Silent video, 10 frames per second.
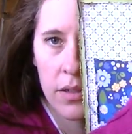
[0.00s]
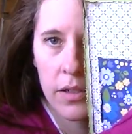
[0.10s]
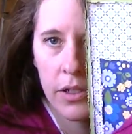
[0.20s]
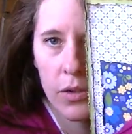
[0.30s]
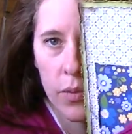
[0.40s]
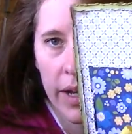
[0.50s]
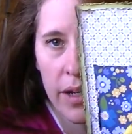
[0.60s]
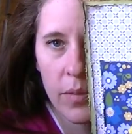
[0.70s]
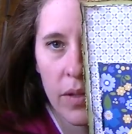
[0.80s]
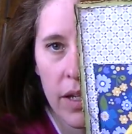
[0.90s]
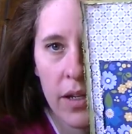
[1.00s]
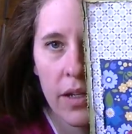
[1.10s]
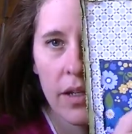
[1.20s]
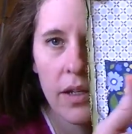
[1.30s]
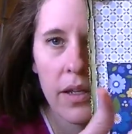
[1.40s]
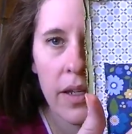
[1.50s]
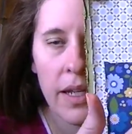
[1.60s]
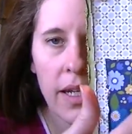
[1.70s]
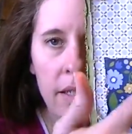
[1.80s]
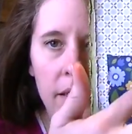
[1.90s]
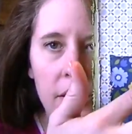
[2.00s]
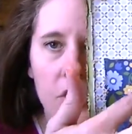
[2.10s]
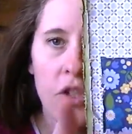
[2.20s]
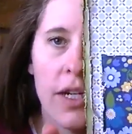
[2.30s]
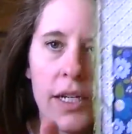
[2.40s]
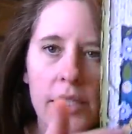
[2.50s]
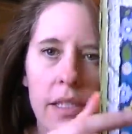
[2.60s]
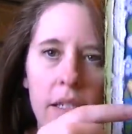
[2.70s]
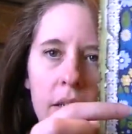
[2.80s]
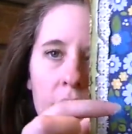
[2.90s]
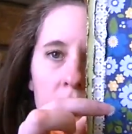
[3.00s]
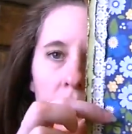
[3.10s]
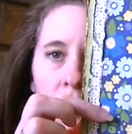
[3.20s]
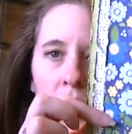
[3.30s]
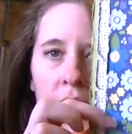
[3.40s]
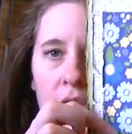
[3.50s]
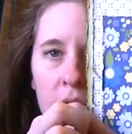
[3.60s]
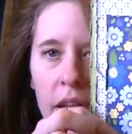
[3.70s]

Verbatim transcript: you know, randomly, inked and distressed, and I just